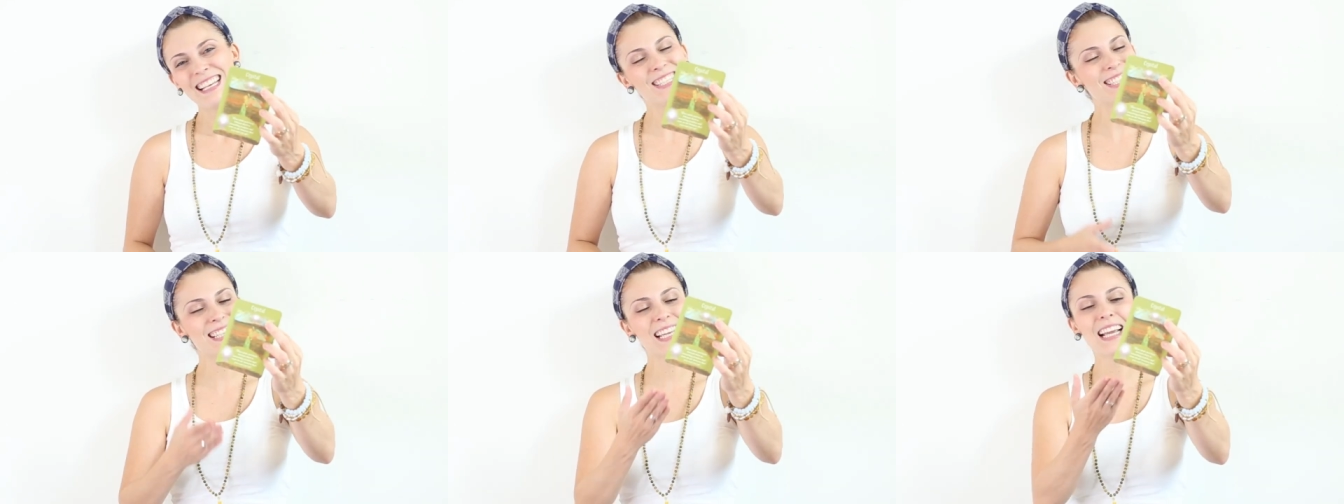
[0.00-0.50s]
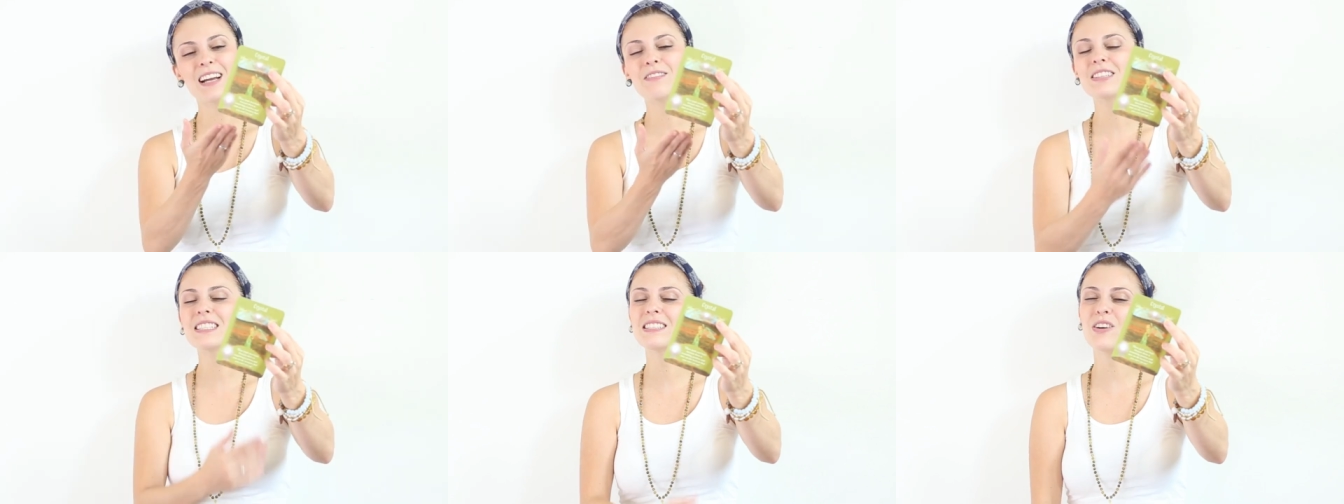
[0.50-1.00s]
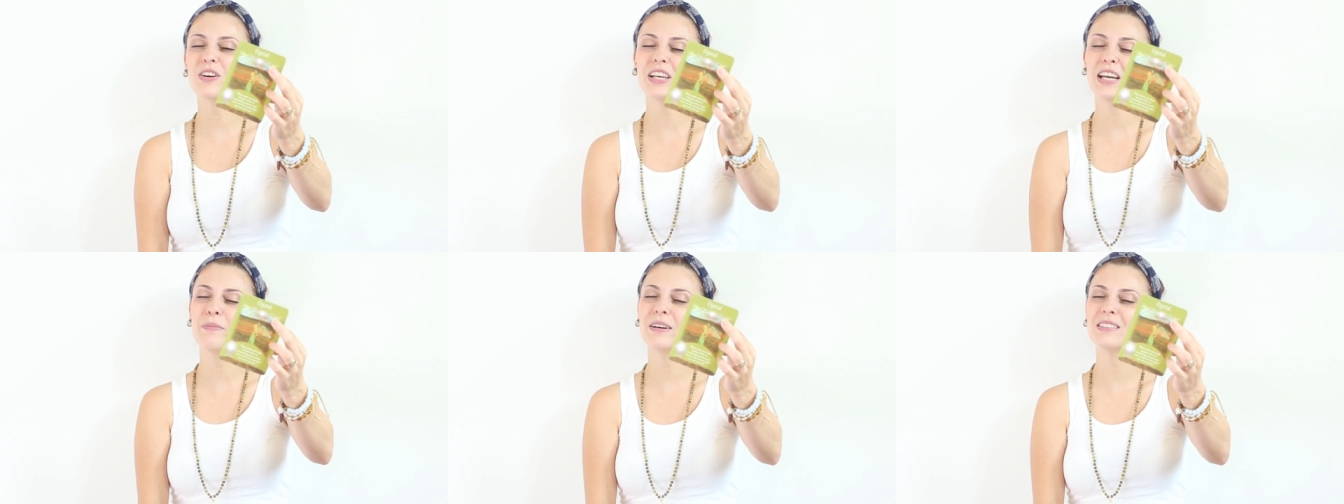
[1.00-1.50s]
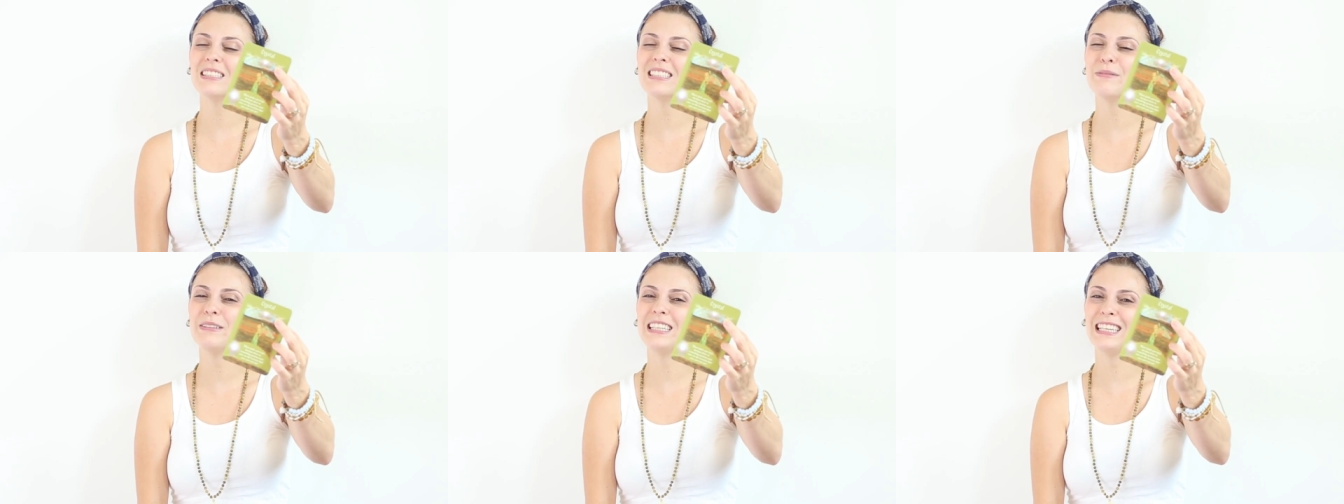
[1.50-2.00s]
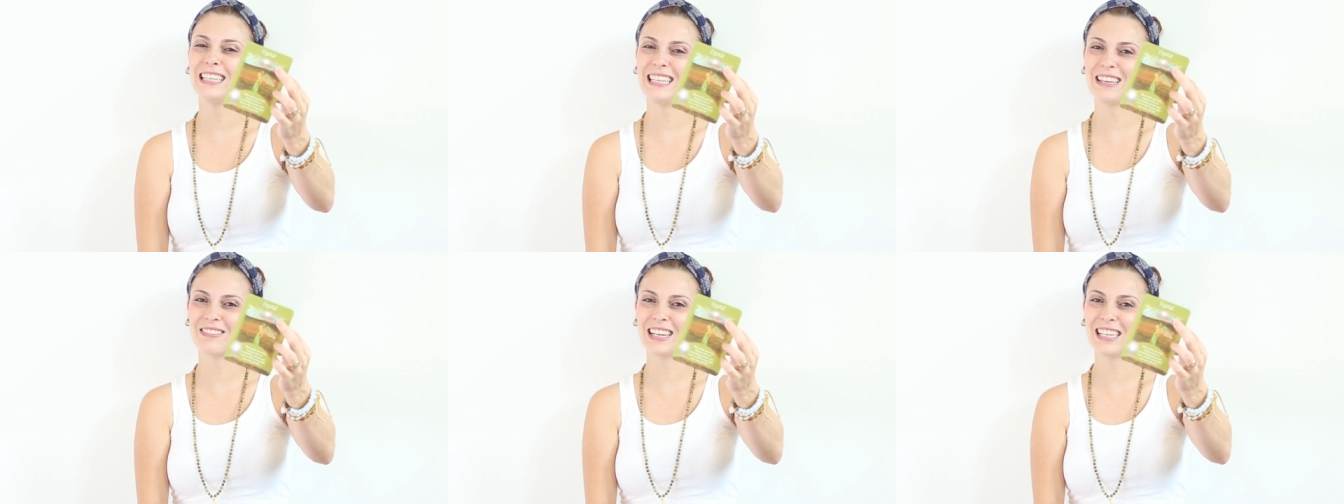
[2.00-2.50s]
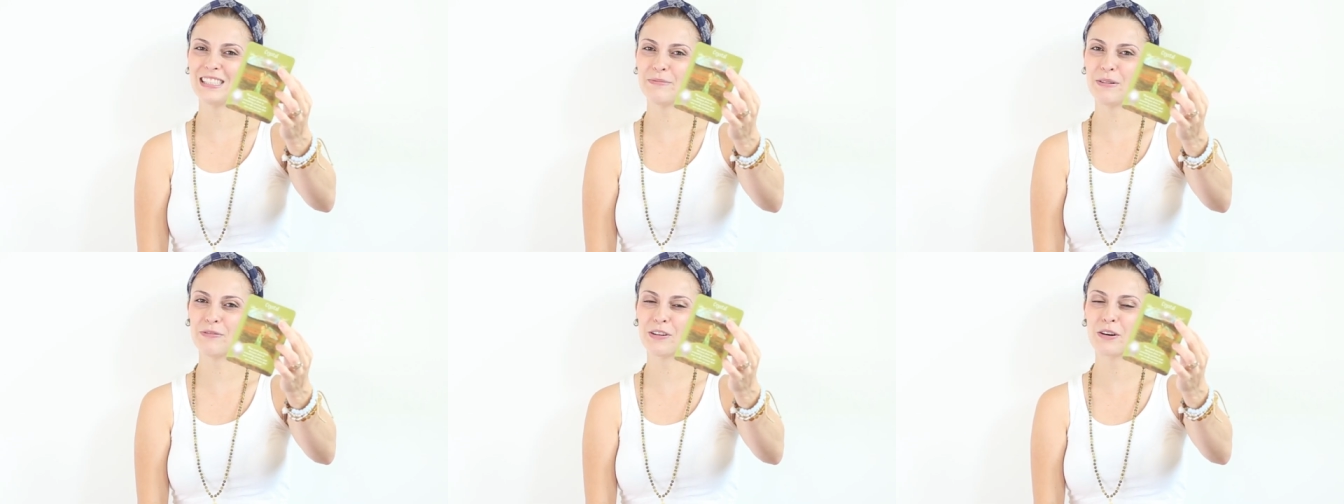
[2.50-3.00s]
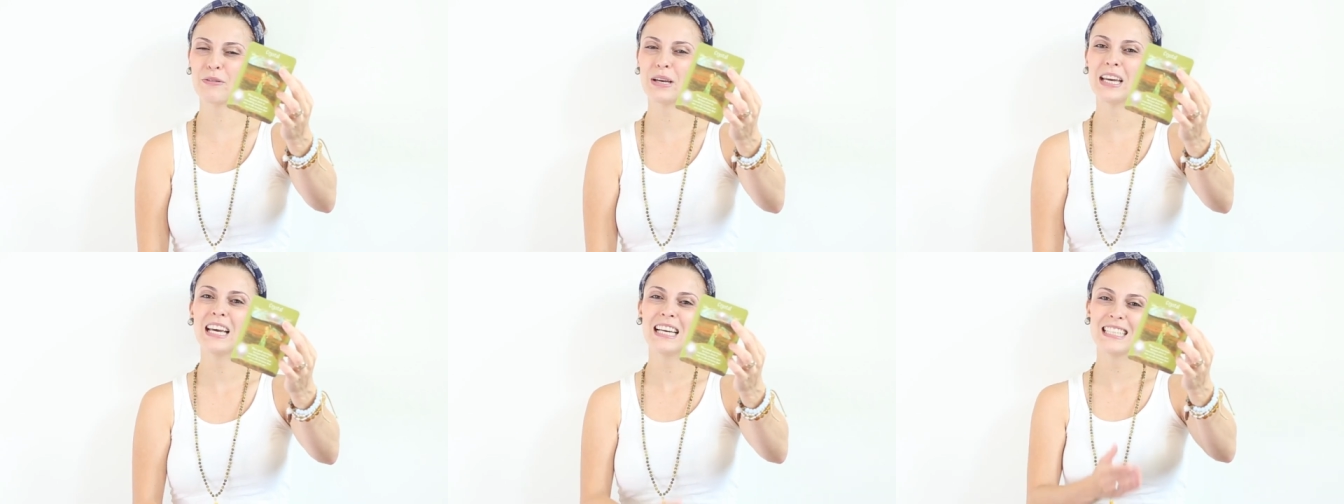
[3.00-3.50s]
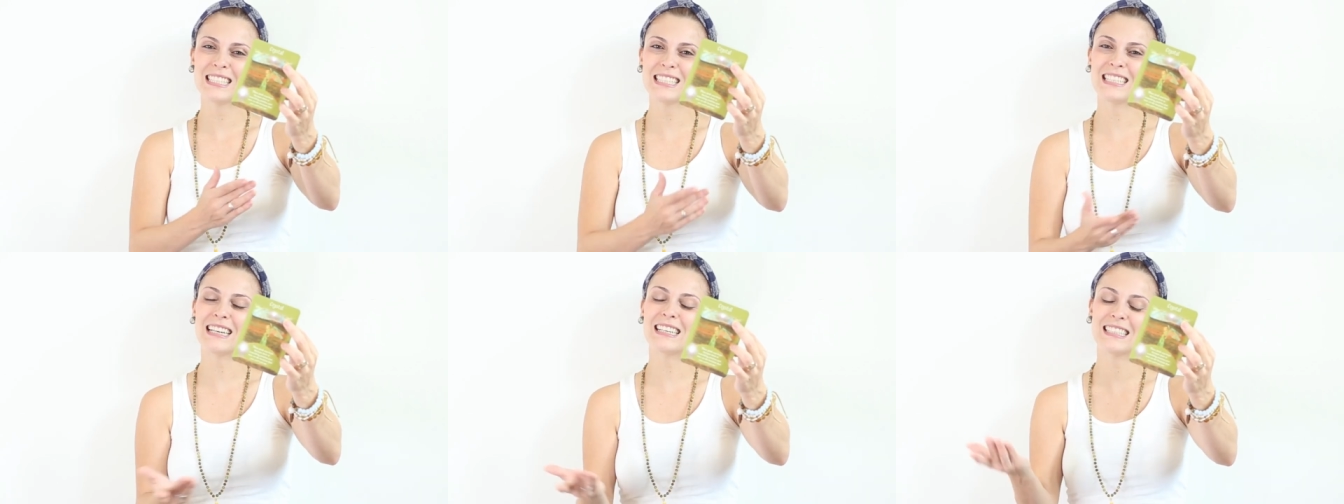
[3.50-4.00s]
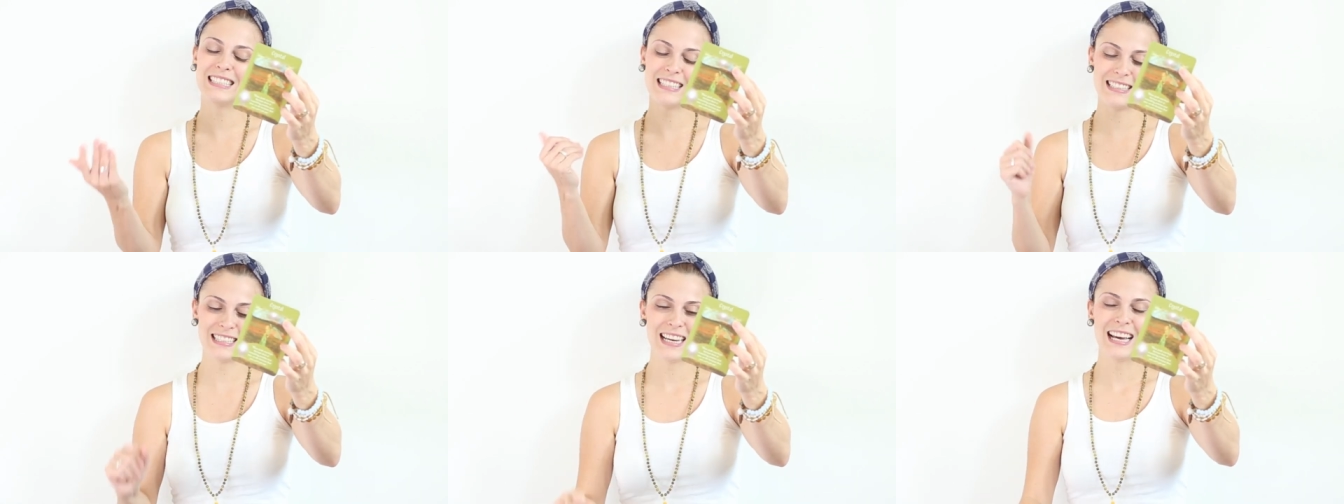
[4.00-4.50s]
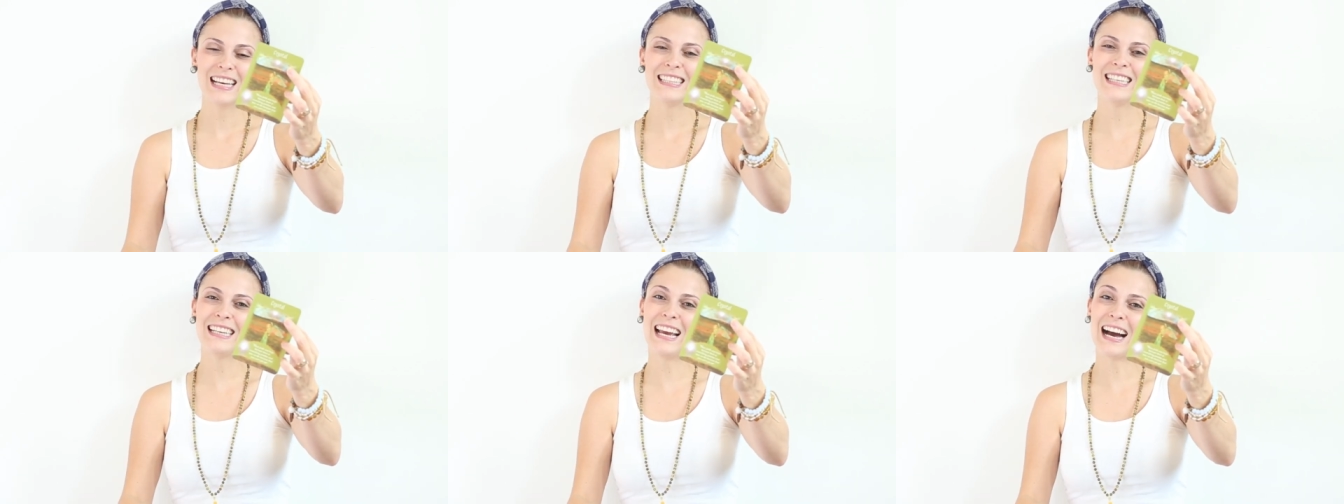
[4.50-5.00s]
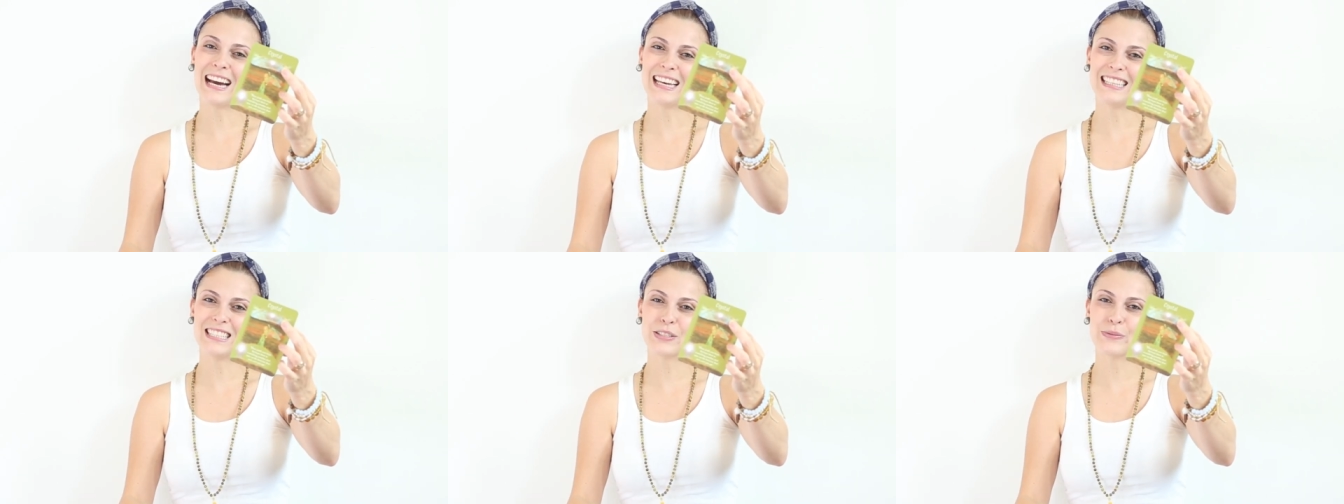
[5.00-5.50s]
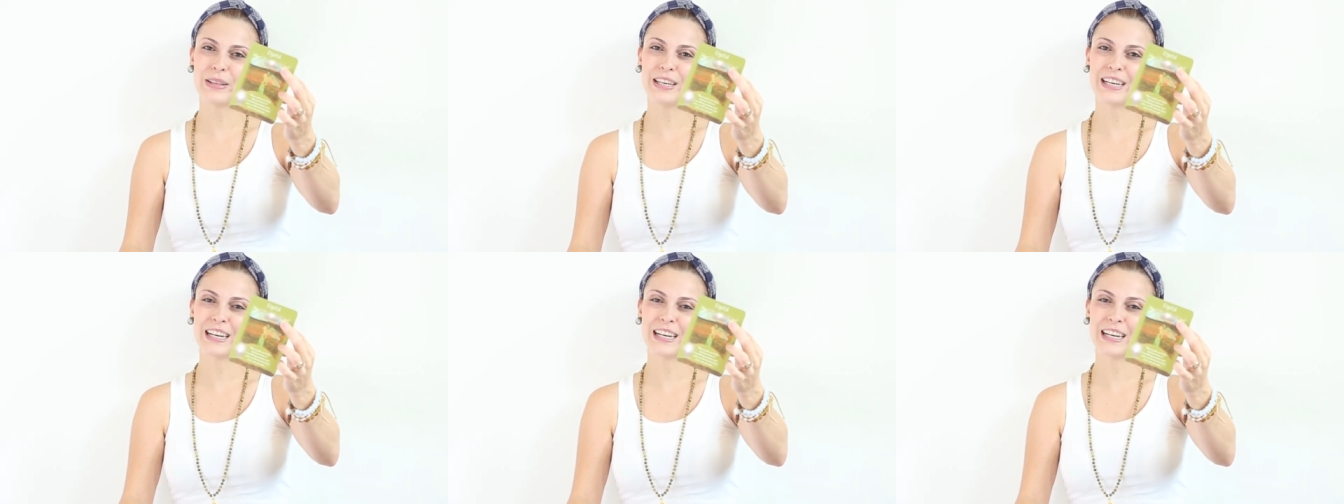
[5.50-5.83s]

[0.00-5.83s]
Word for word: Just like I was talking about in the beginning, right? Before we started the guidance with the